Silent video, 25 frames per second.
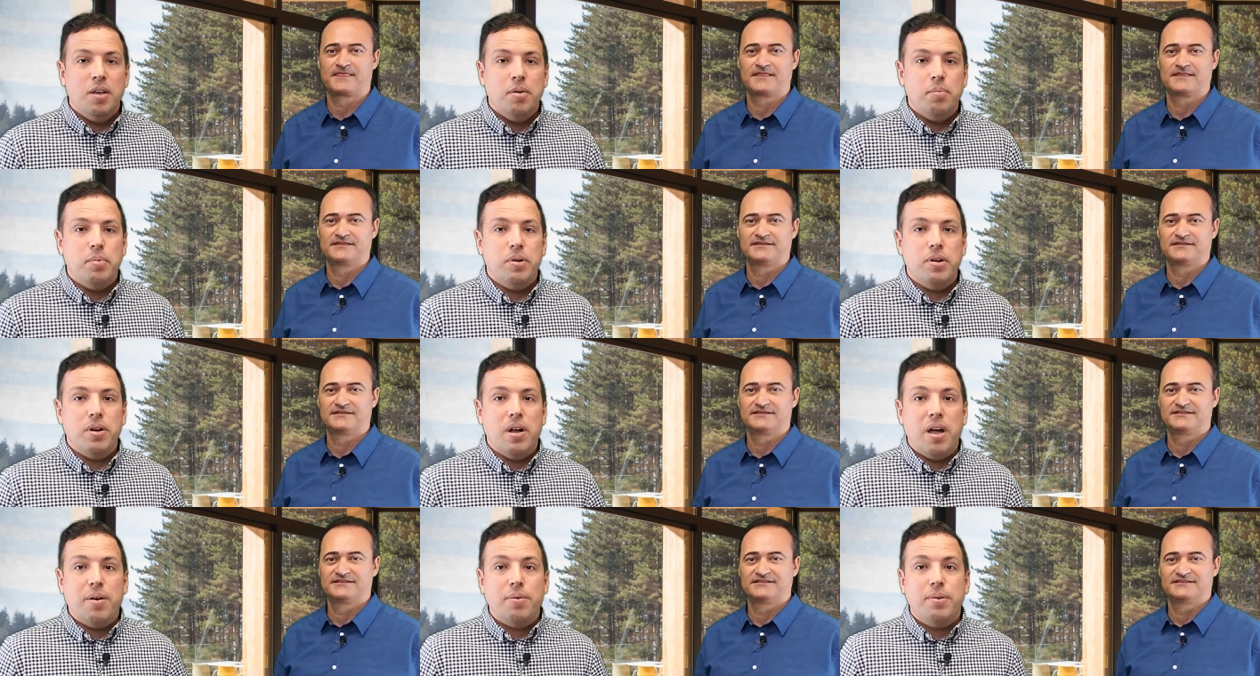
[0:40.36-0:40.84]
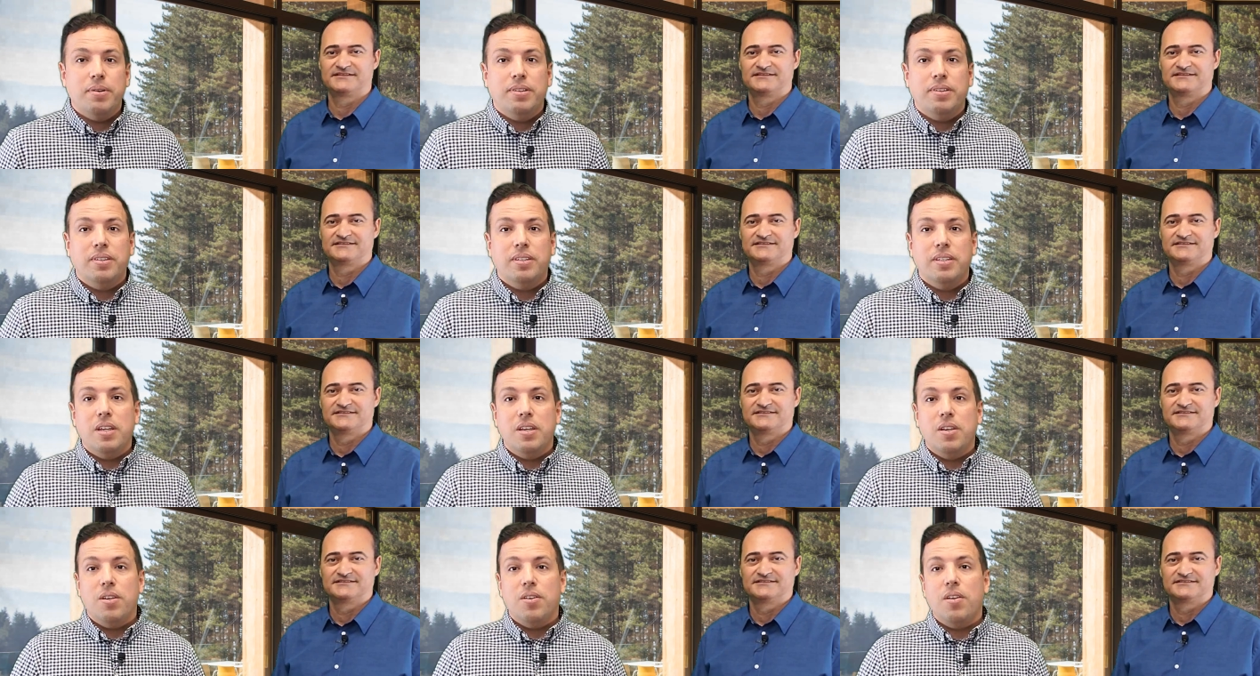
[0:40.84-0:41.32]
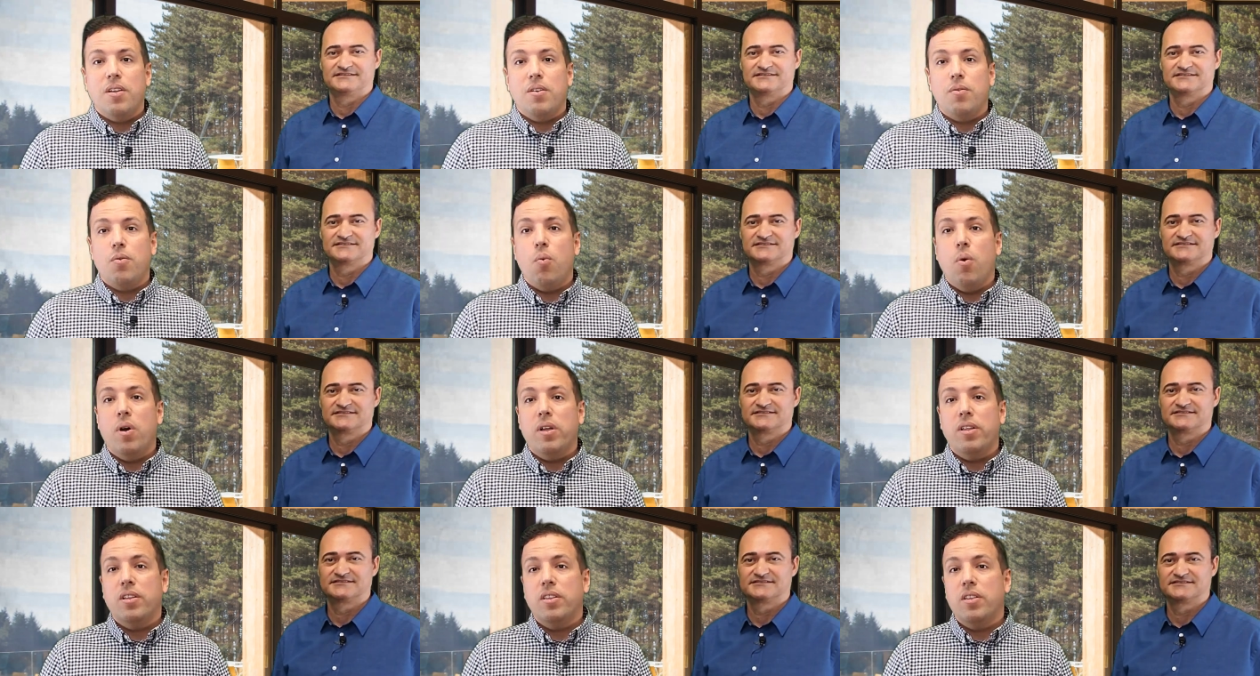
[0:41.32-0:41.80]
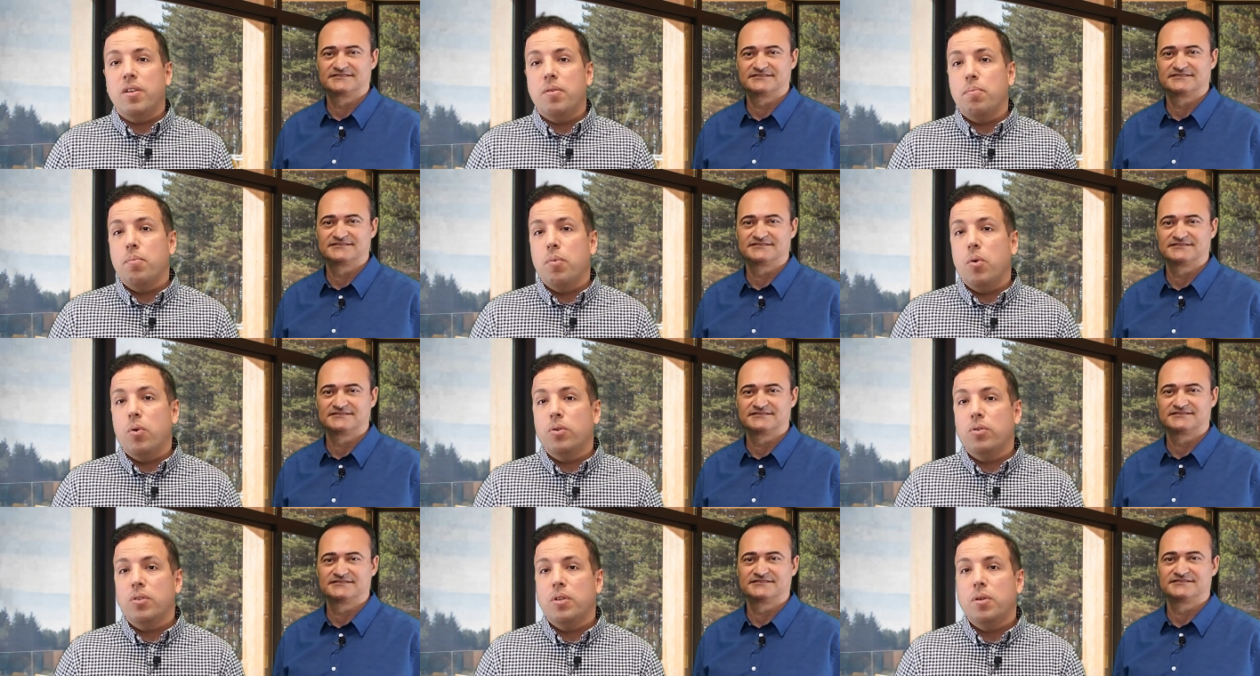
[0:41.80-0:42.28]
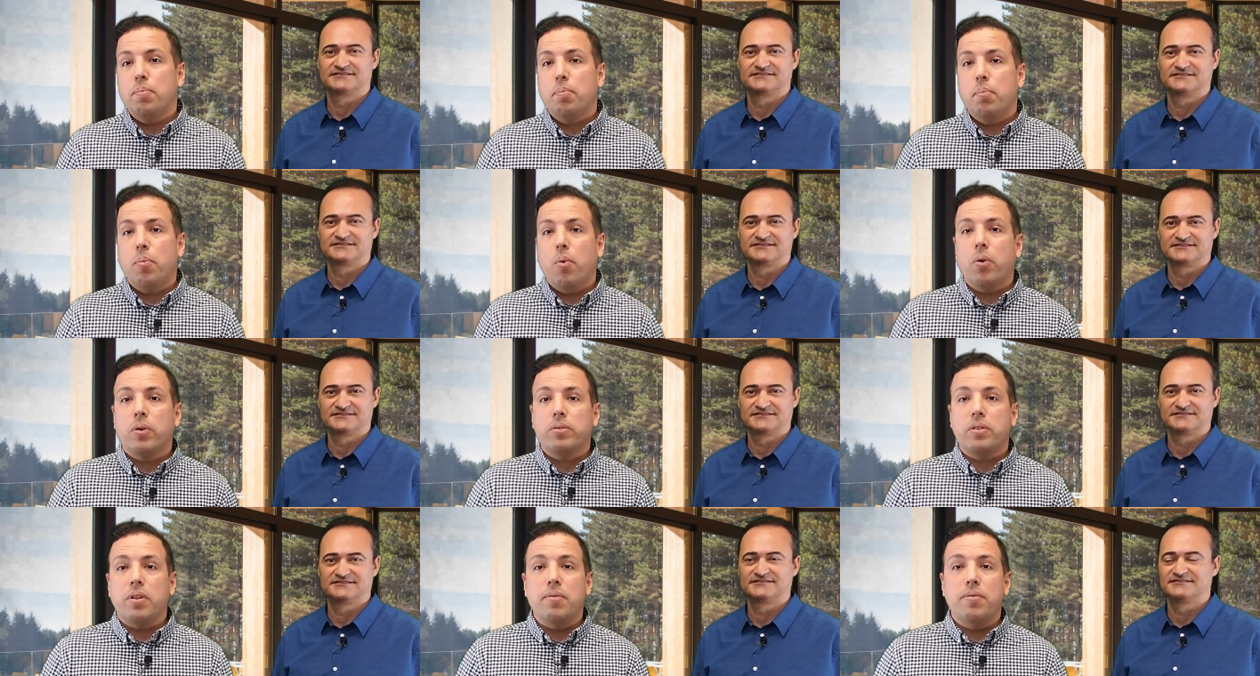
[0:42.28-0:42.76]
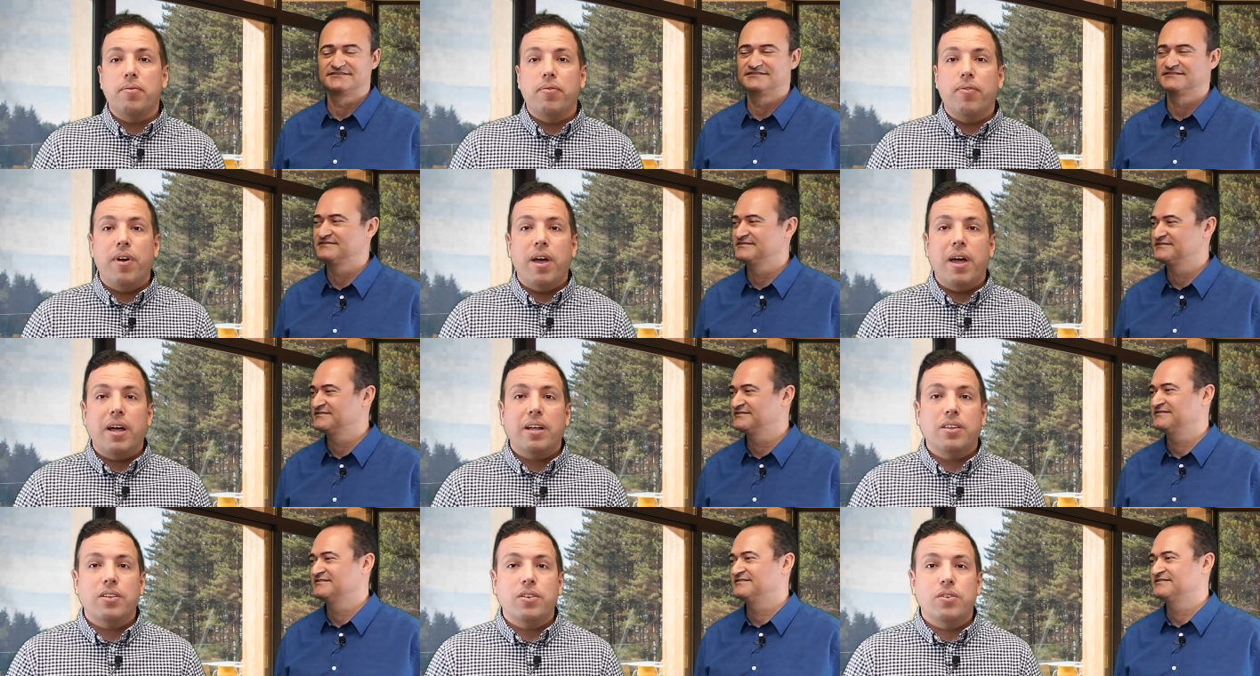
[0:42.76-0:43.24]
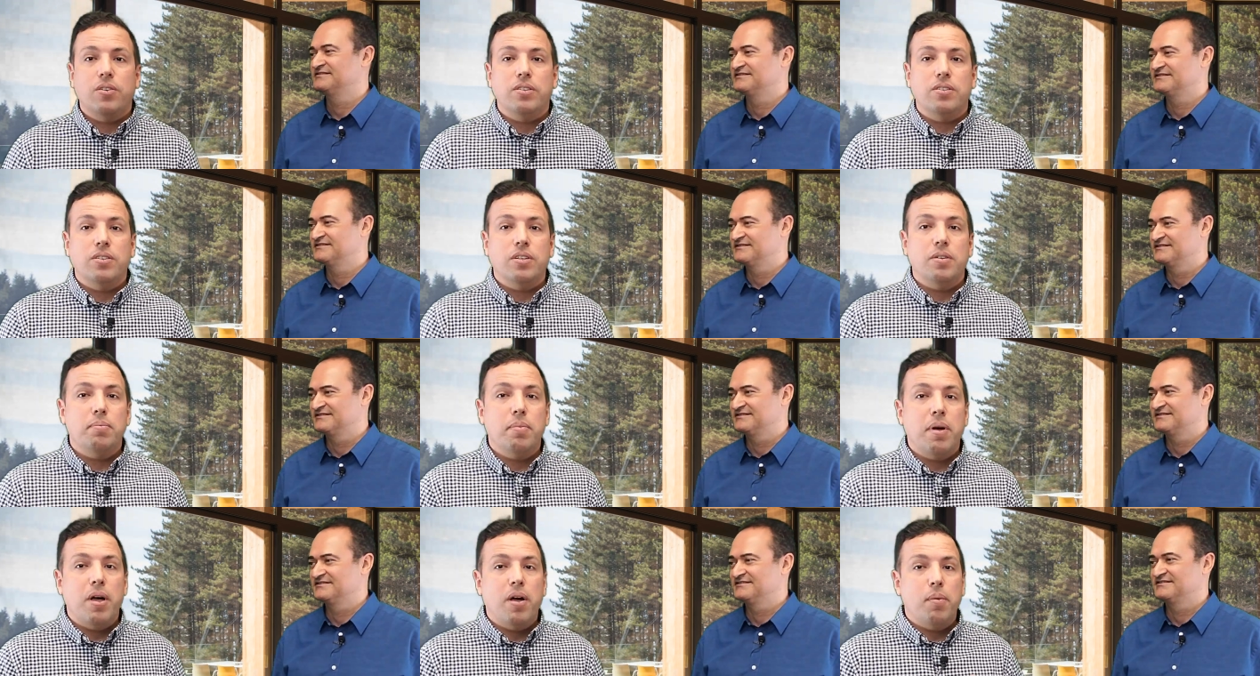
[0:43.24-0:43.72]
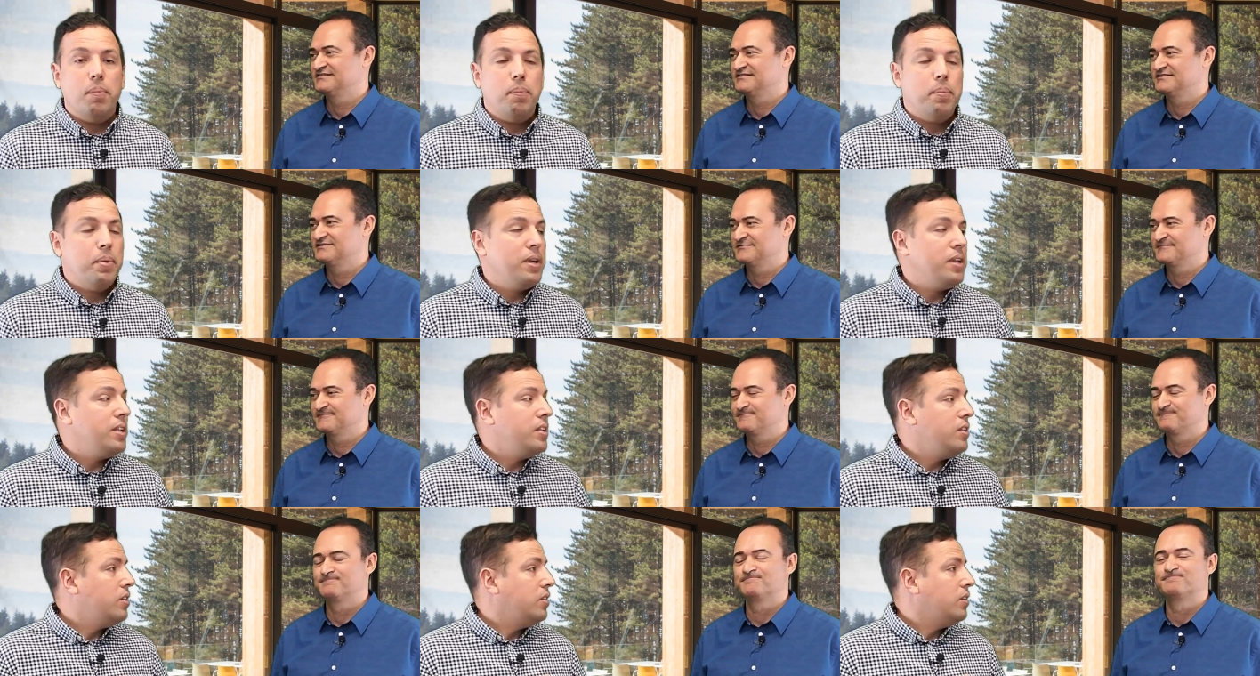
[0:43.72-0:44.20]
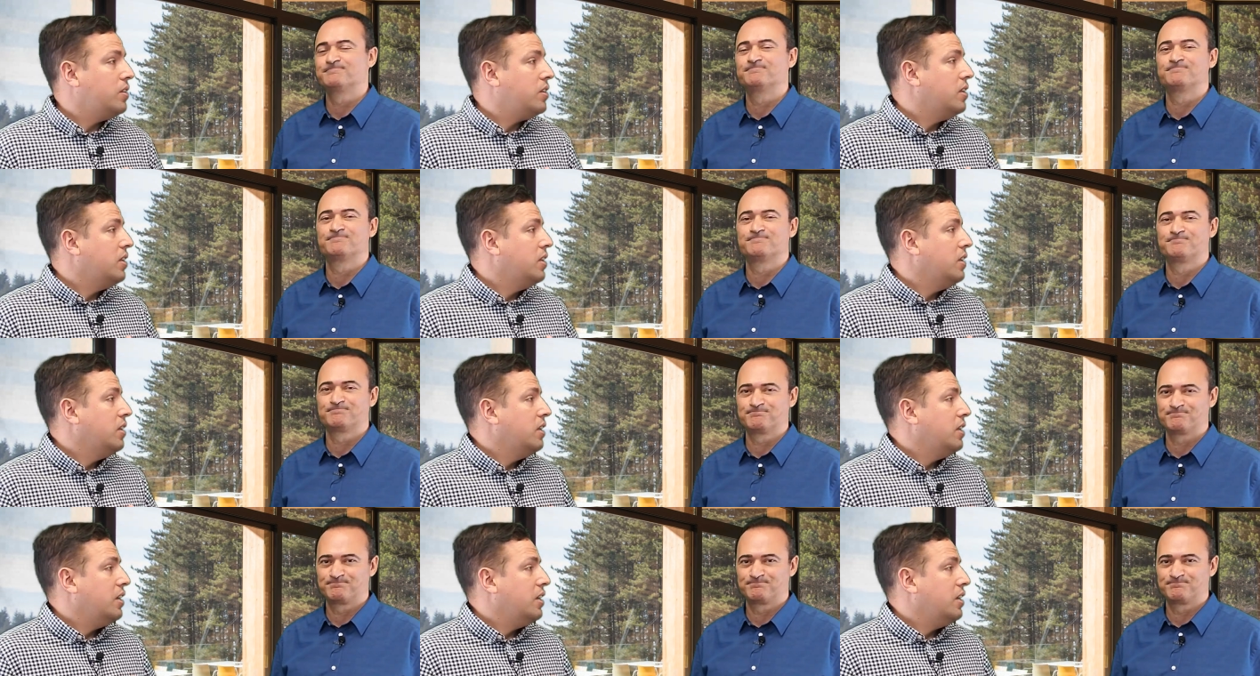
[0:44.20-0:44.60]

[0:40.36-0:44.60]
Speaker 1: but obviously, one of the most important factors, in my opinion,